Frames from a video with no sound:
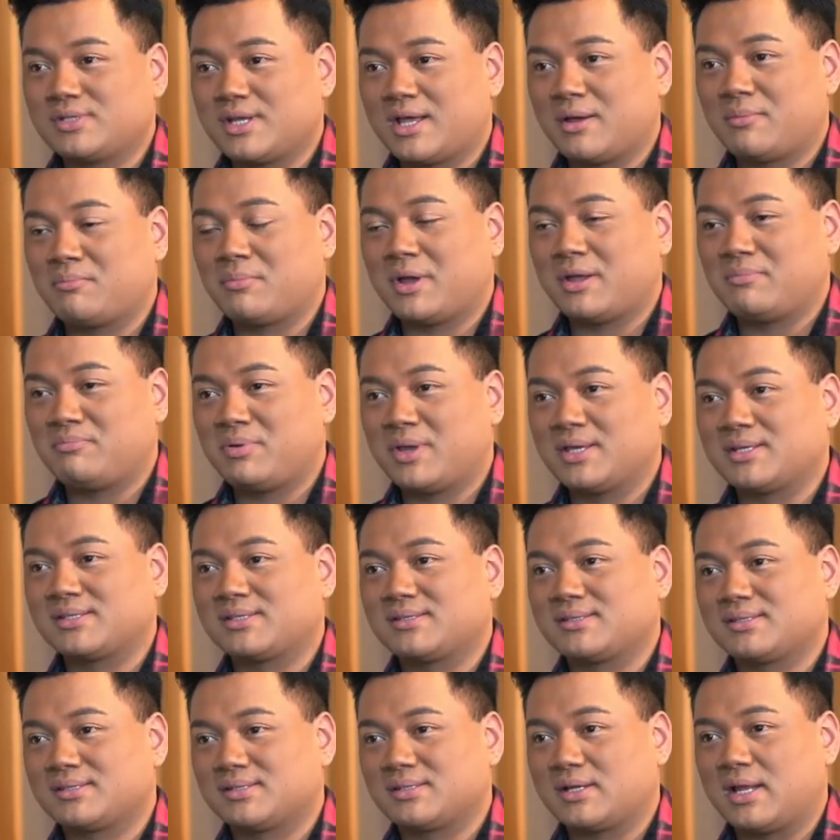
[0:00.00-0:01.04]
my
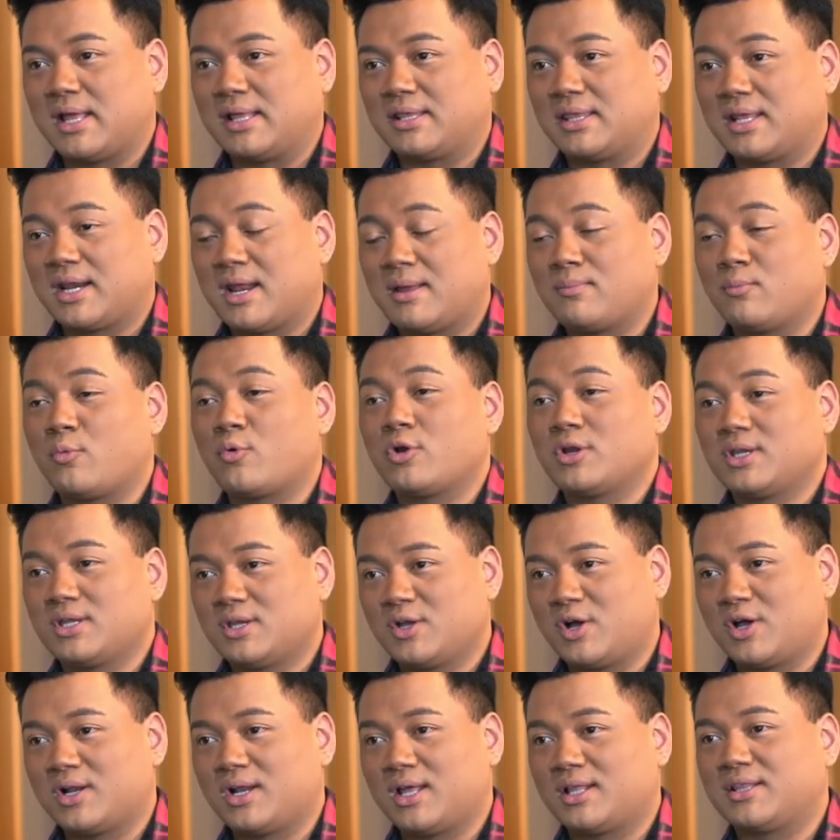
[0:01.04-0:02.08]
best that I'm working
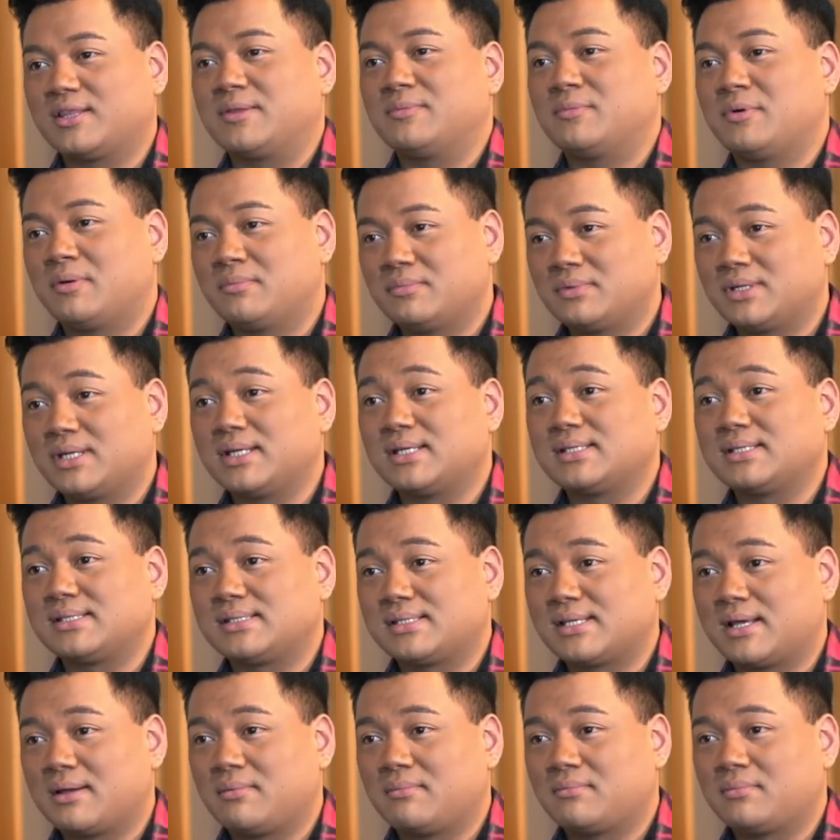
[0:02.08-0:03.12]
on at the moment
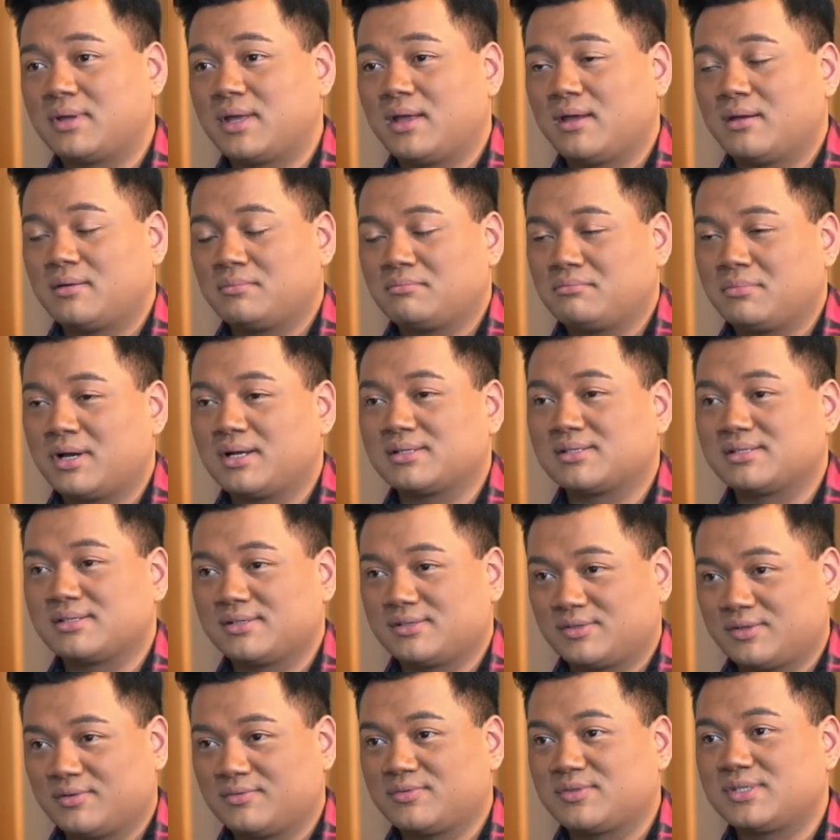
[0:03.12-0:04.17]
is
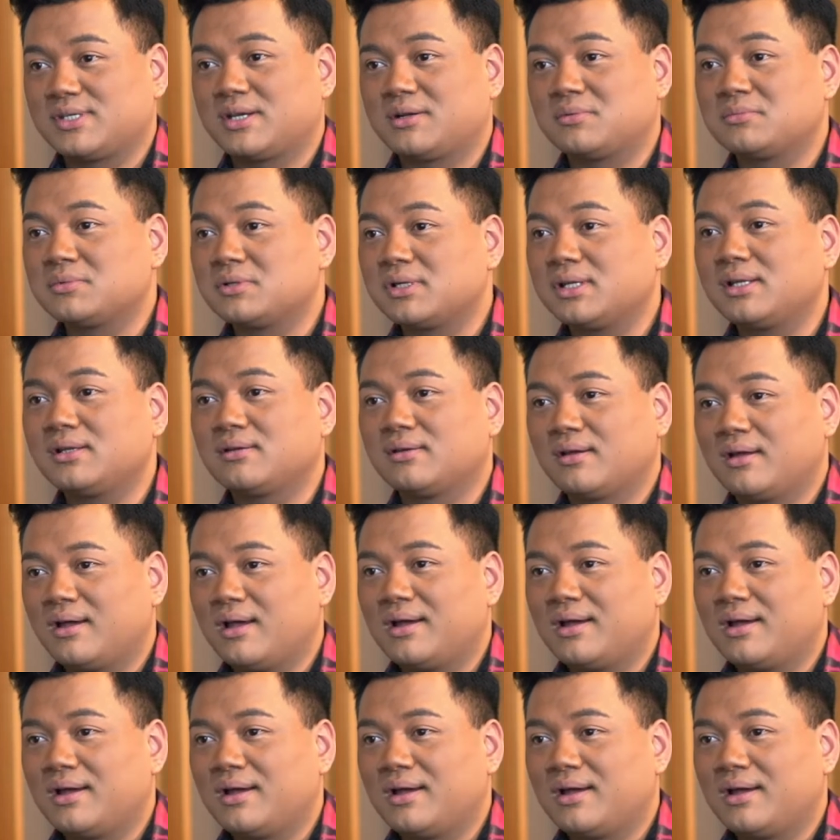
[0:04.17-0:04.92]
Masters of Ceremony,